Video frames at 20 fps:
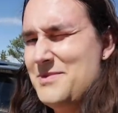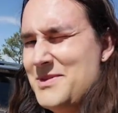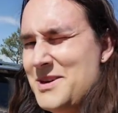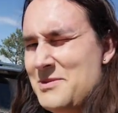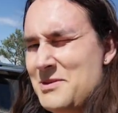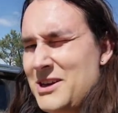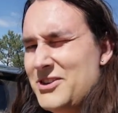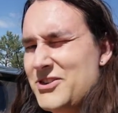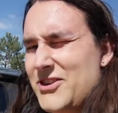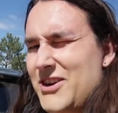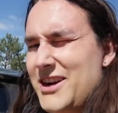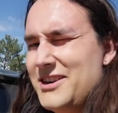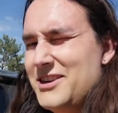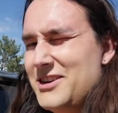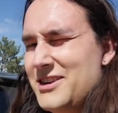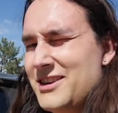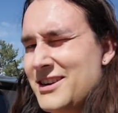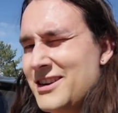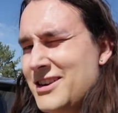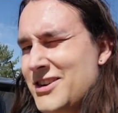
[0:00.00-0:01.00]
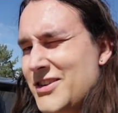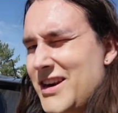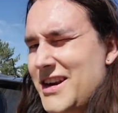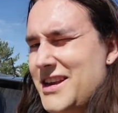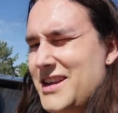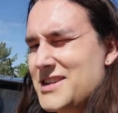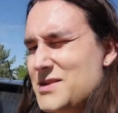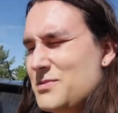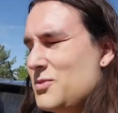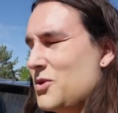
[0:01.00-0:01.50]
maybe I'll try and try
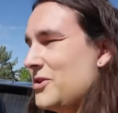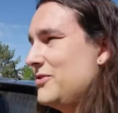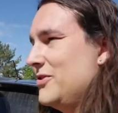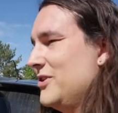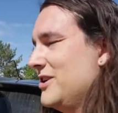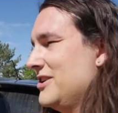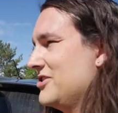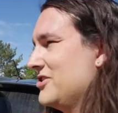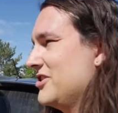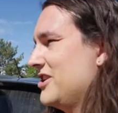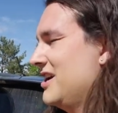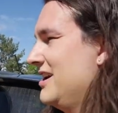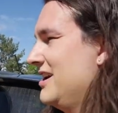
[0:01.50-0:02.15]
and get some more footage